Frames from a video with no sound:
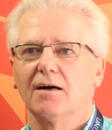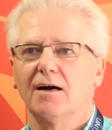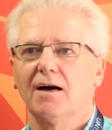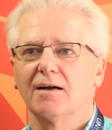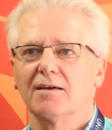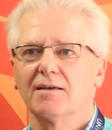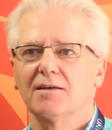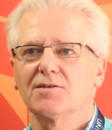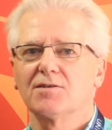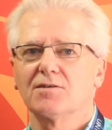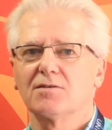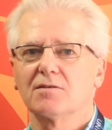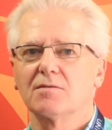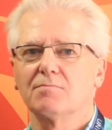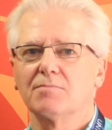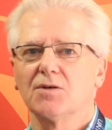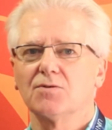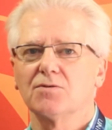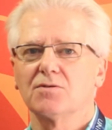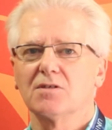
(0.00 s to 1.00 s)
I guess the
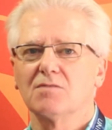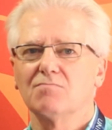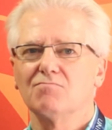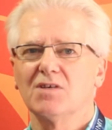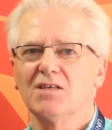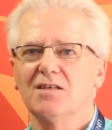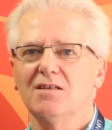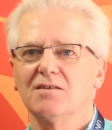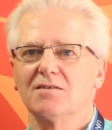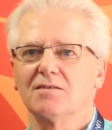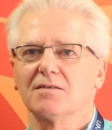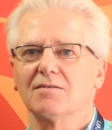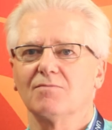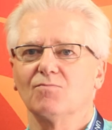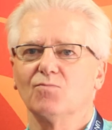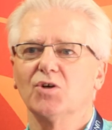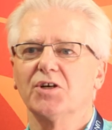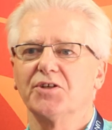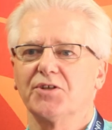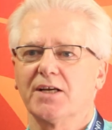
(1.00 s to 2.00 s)
most
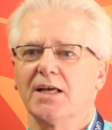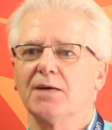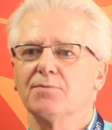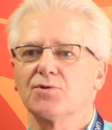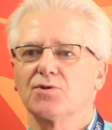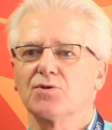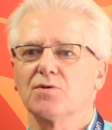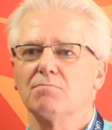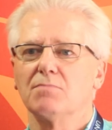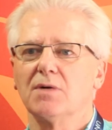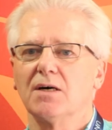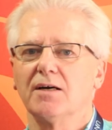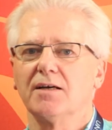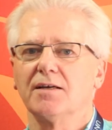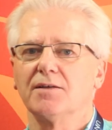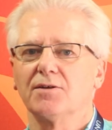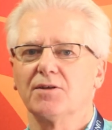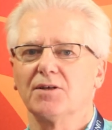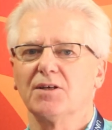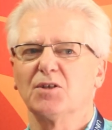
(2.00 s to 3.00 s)
immediate word comes to
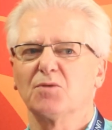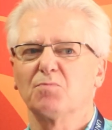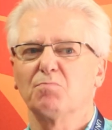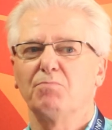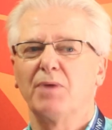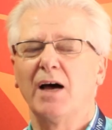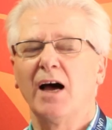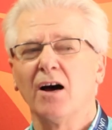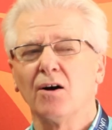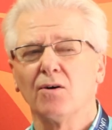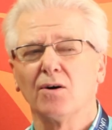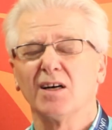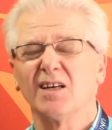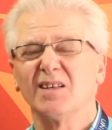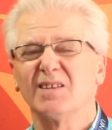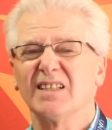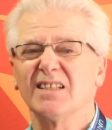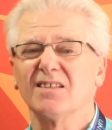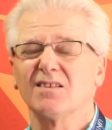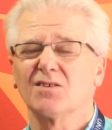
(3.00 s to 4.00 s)
mind is power
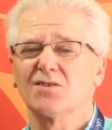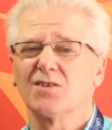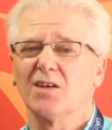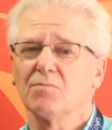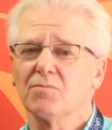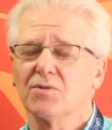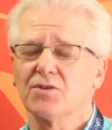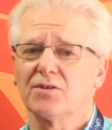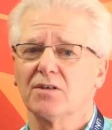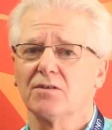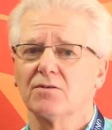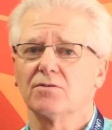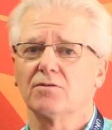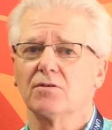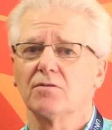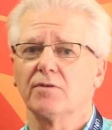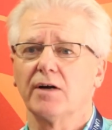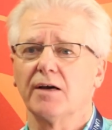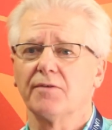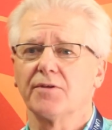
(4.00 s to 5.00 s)
in some sense
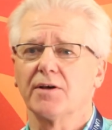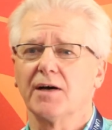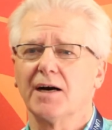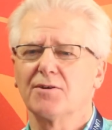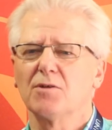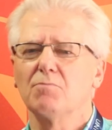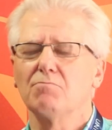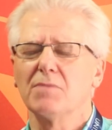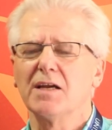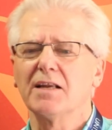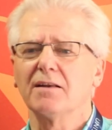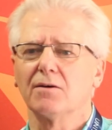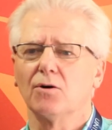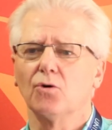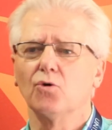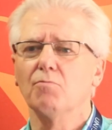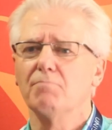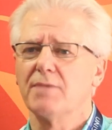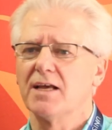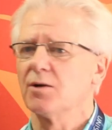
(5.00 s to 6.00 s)
or other. I don't mean that
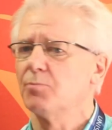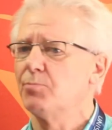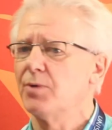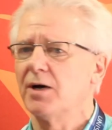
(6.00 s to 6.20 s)
all men are